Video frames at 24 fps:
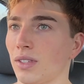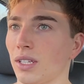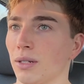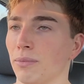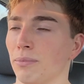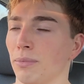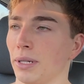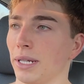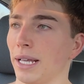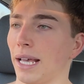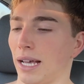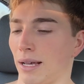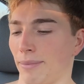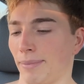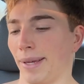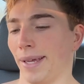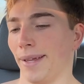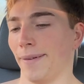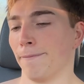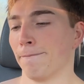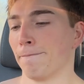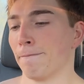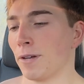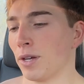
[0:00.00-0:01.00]
But yeah,
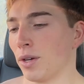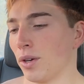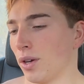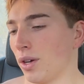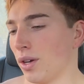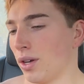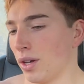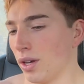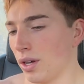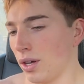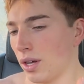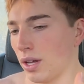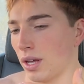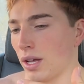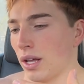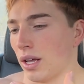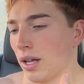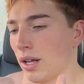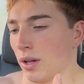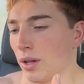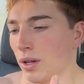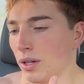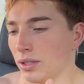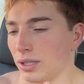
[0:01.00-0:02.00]
man,
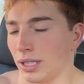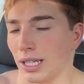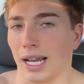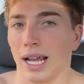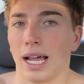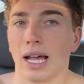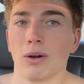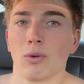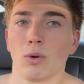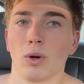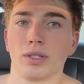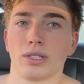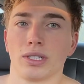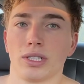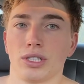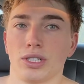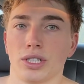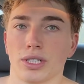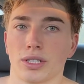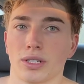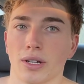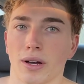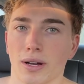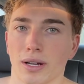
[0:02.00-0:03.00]
today I want to
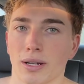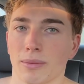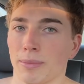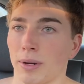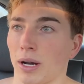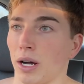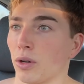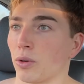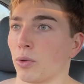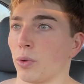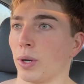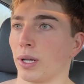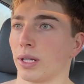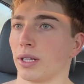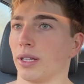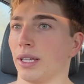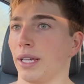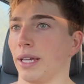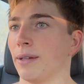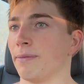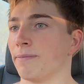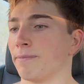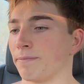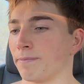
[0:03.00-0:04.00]
just talk about
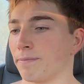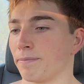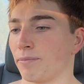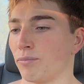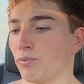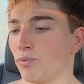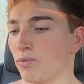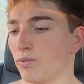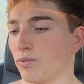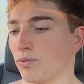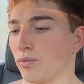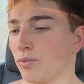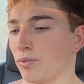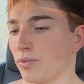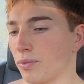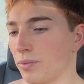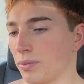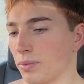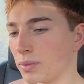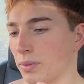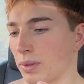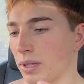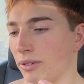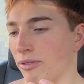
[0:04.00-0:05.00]
quickly
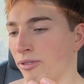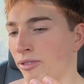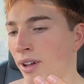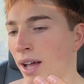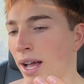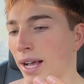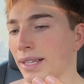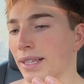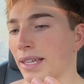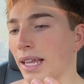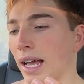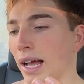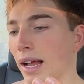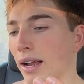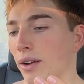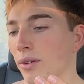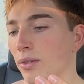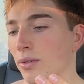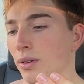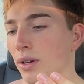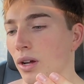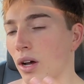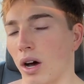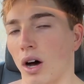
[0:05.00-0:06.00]
the fact that
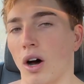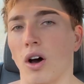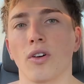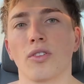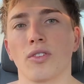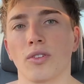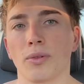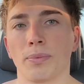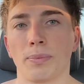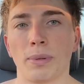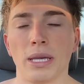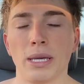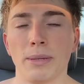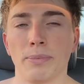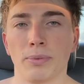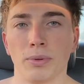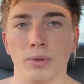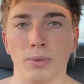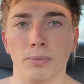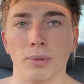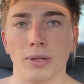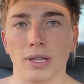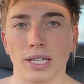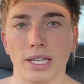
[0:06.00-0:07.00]
other people
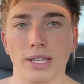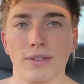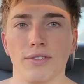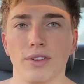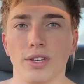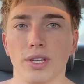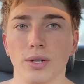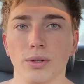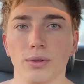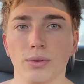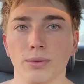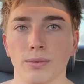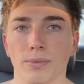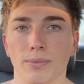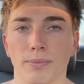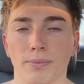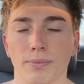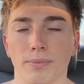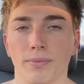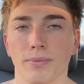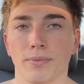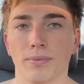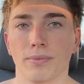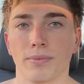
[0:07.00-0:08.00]
believe in you,
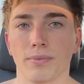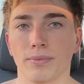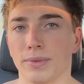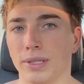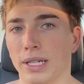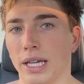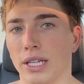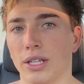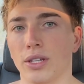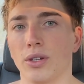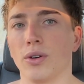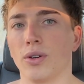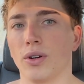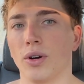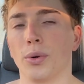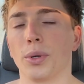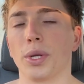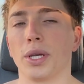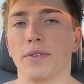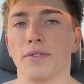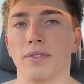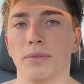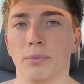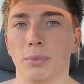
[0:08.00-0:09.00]
yet you don't
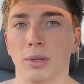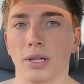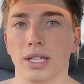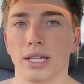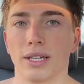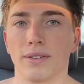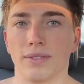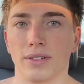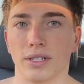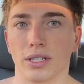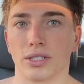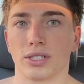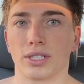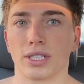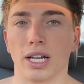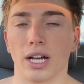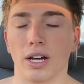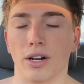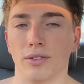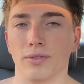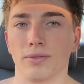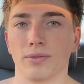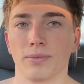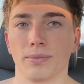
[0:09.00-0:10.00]
even believe in
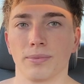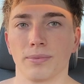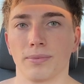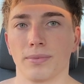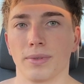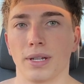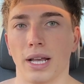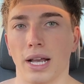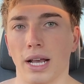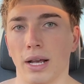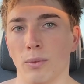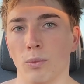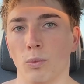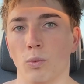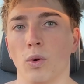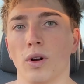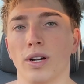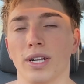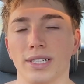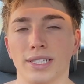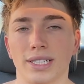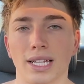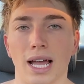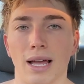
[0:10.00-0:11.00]
yourself. And what
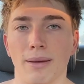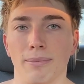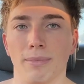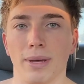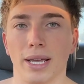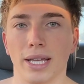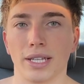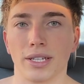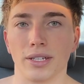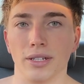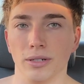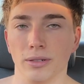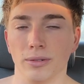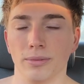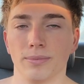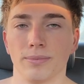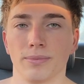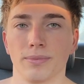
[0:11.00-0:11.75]
does that make you?